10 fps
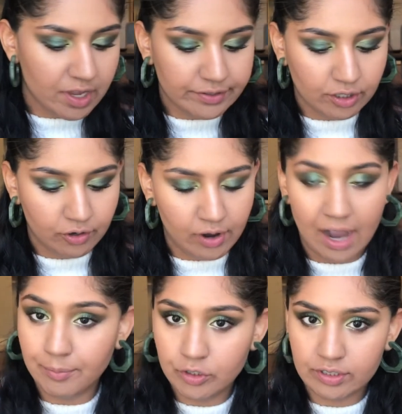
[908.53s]
So
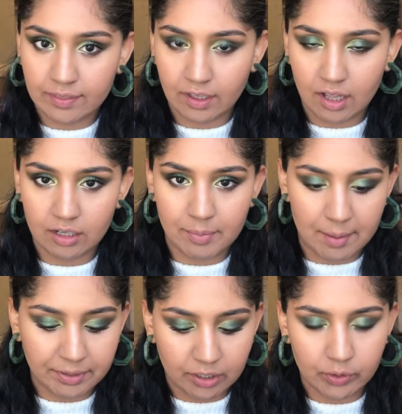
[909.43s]
I'm using the
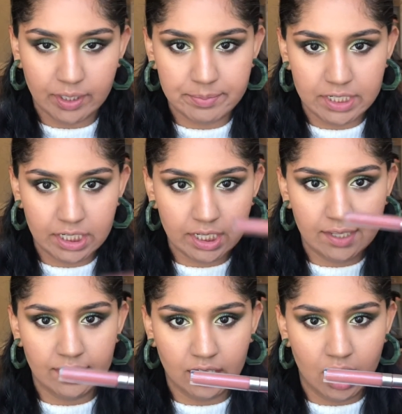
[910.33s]
Colourpop liquid lipstick
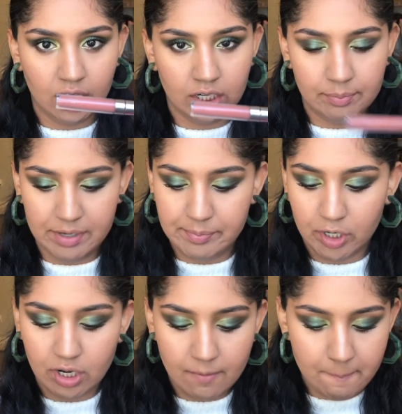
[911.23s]
in the color
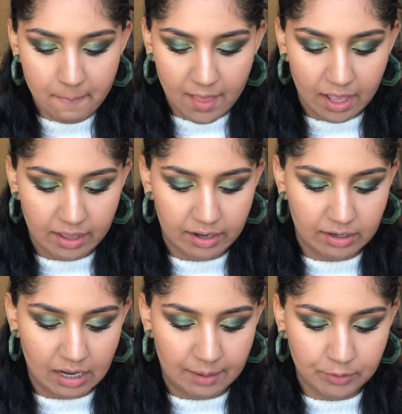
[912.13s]
Beeper,
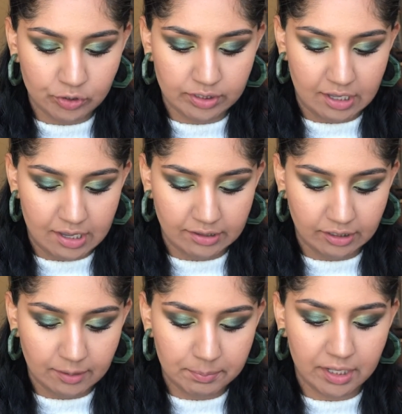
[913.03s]
and I'm using the
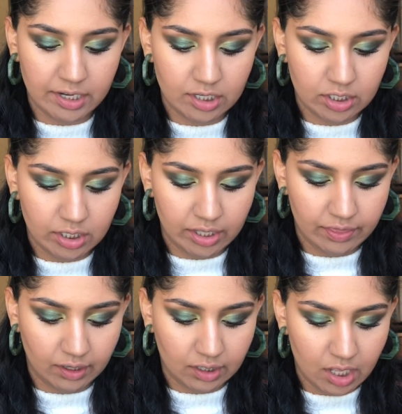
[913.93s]
lip liner
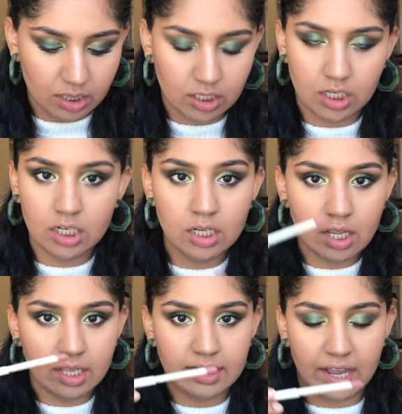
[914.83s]
in the color
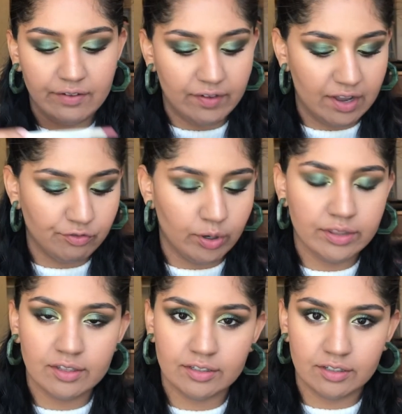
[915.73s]

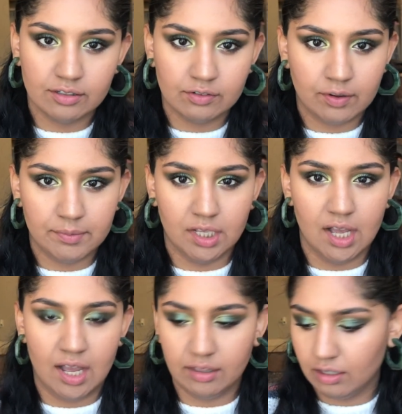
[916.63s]
951. This is from the
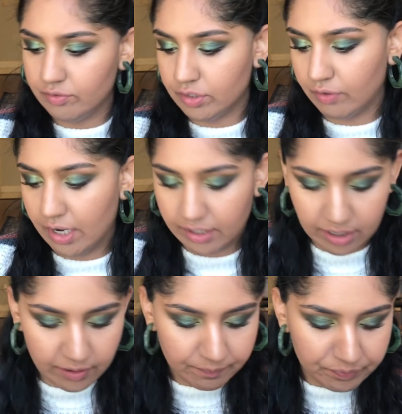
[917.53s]
I Love
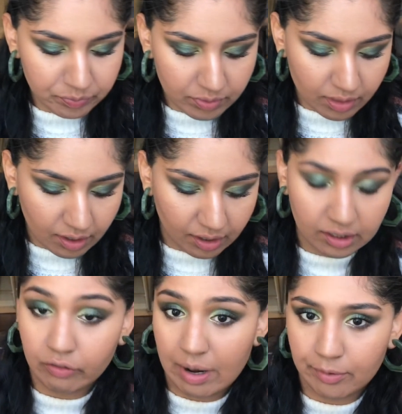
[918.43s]
Sarahi
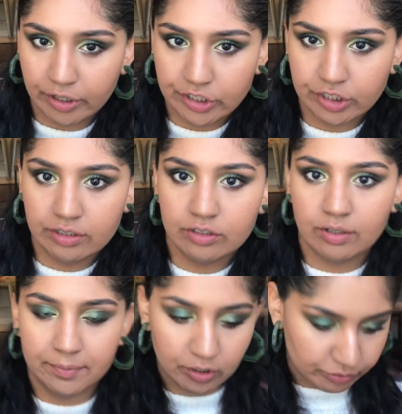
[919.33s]
collaboration.
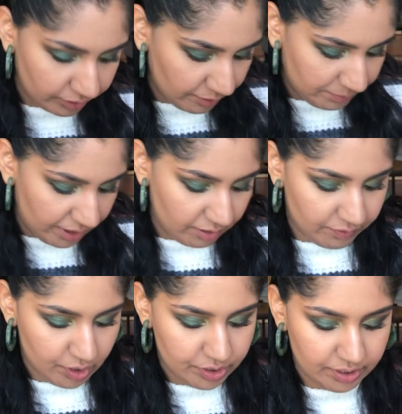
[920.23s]
So I'm gonna use the lip liner
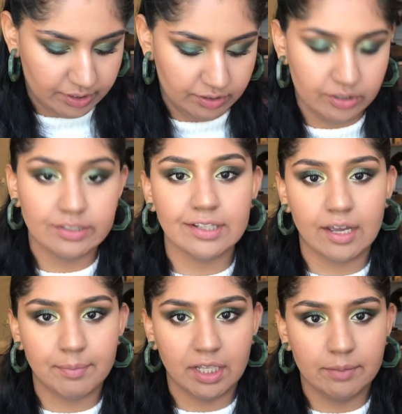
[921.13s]
first and just
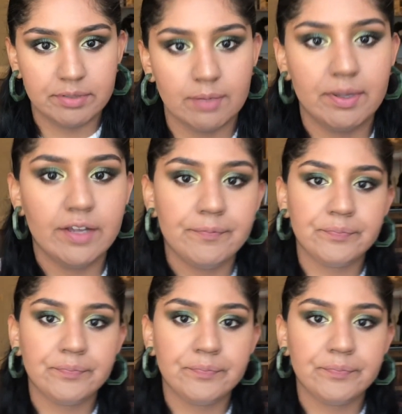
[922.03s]
line my lips a bit.